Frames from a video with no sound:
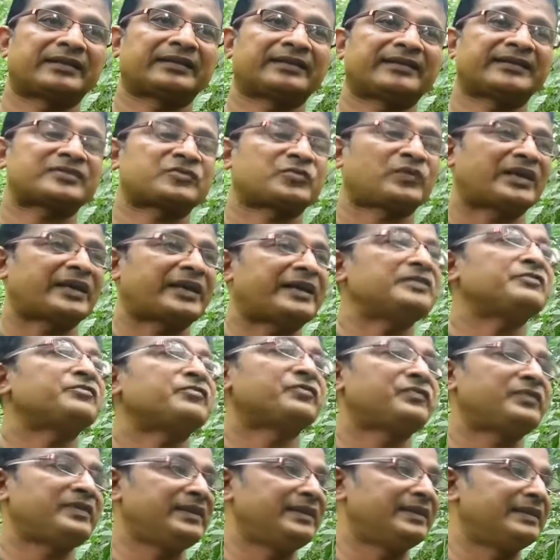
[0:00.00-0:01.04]
That's what I
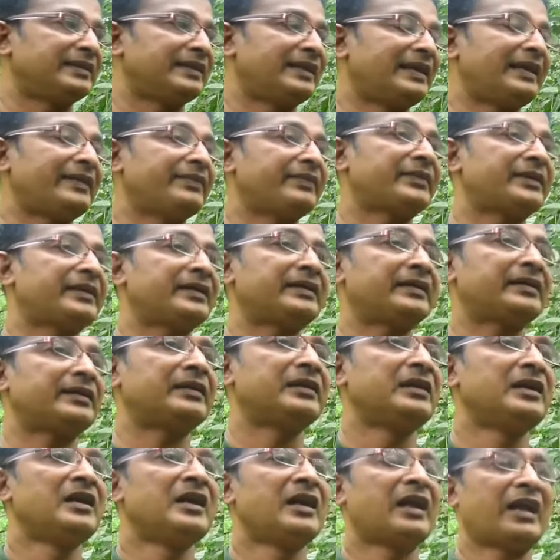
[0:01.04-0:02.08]
feel. And then
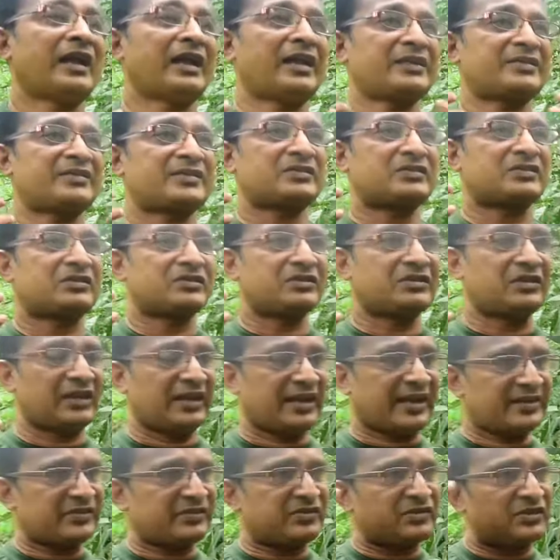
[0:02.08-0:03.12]

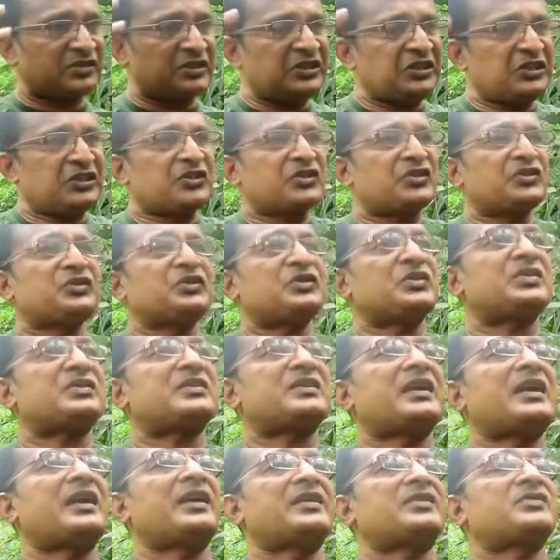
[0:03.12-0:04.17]
as teachers,
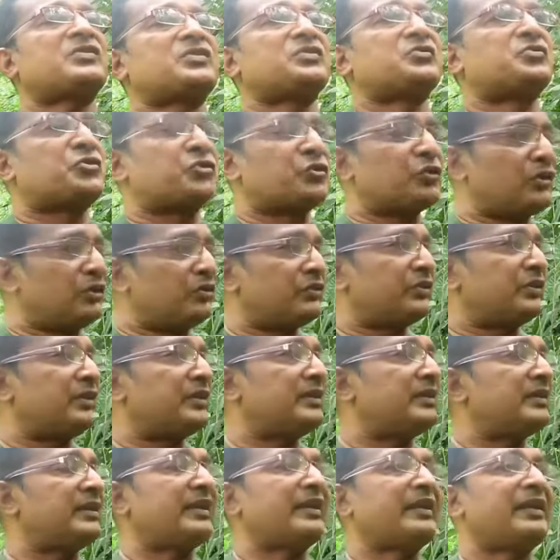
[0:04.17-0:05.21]
as
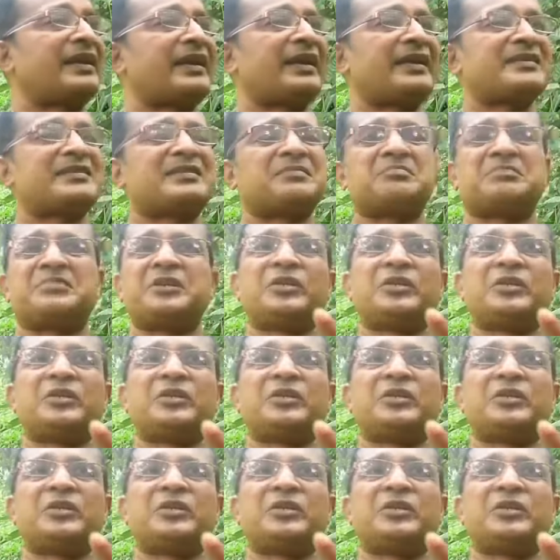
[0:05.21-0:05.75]
children, and as